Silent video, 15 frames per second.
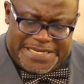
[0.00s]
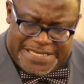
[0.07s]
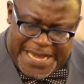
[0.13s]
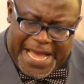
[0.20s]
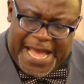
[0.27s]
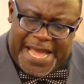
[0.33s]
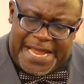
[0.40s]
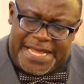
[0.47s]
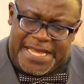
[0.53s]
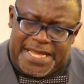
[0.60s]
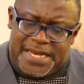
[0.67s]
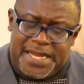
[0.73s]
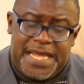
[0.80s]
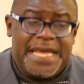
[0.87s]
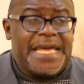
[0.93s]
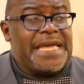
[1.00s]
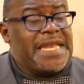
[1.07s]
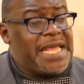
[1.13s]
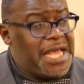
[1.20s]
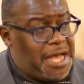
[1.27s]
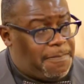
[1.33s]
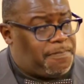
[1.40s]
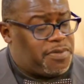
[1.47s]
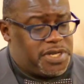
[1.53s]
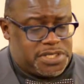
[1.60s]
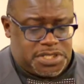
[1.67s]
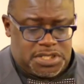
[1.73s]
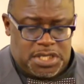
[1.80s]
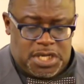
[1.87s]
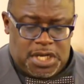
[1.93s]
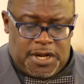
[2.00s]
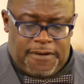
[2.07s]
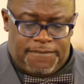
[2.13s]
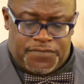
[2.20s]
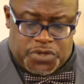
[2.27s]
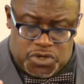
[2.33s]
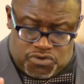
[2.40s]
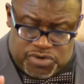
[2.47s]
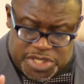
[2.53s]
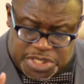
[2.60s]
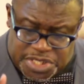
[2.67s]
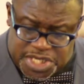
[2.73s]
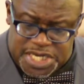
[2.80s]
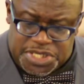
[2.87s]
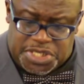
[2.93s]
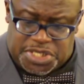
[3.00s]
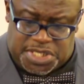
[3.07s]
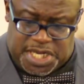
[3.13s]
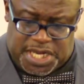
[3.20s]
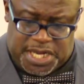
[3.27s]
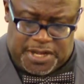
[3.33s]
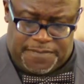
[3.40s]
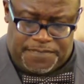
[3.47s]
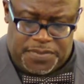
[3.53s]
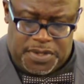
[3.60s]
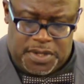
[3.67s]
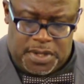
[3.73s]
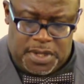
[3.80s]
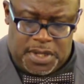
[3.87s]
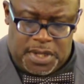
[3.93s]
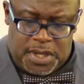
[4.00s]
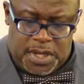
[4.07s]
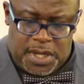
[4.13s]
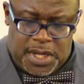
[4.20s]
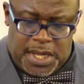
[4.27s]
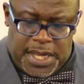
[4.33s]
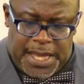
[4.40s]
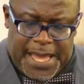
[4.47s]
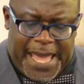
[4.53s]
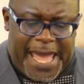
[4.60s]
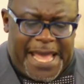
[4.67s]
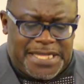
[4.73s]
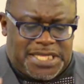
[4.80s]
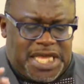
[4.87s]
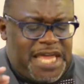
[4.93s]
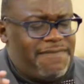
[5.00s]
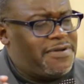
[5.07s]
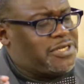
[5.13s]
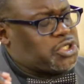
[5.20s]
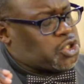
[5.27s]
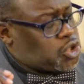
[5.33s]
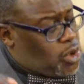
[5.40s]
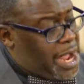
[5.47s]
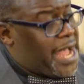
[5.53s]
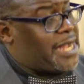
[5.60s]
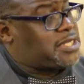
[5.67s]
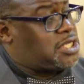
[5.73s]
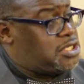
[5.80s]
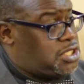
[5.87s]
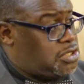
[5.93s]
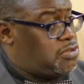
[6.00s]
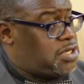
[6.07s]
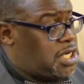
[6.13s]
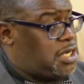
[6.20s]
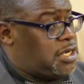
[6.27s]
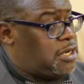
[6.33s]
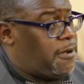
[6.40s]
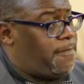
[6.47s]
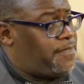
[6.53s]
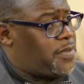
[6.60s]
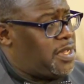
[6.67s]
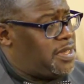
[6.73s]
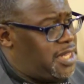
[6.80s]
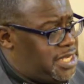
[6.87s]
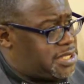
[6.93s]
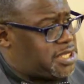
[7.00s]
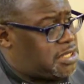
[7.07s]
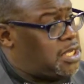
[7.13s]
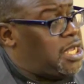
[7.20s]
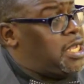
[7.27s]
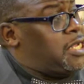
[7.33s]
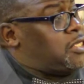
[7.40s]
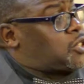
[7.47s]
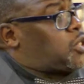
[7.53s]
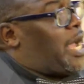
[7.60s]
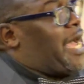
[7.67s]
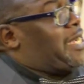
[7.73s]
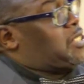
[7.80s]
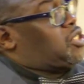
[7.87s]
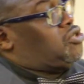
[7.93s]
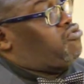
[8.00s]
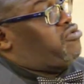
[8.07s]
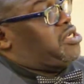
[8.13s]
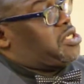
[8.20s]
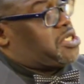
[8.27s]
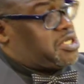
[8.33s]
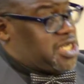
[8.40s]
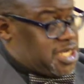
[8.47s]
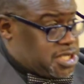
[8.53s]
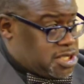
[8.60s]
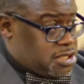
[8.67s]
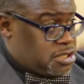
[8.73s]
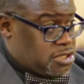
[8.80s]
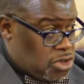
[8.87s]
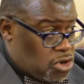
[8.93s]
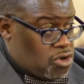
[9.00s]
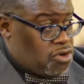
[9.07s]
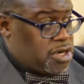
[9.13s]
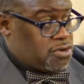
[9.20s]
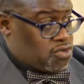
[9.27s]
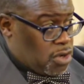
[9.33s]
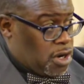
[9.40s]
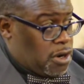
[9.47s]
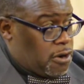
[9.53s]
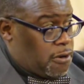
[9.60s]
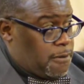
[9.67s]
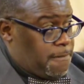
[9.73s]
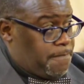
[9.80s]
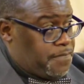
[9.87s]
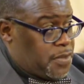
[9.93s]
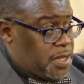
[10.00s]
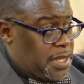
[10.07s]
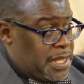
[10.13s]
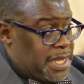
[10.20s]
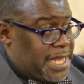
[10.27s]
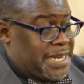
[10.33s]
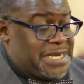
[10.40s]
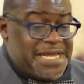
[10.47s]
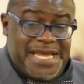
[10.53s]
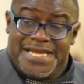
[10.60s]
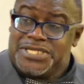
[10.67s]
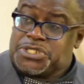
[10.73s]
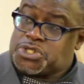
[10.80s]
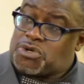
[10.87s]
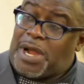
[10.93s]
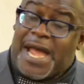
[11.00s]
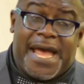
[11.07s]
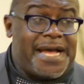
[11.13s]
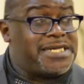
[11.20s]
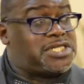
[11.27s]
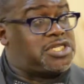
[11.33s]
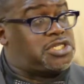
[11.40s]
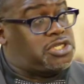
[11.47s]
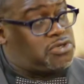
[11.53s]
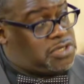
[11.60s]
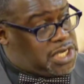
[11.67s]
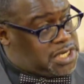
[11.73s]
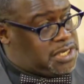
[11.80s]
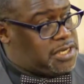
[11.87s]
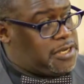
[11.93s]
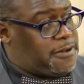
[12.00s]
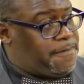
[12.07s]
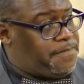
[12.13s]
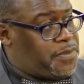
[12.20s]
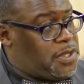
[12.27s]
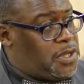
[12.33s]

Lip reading: dying, and helpless to resist sin and to even try to do good. Listen, trying to resist doing wrong and then trying to do good.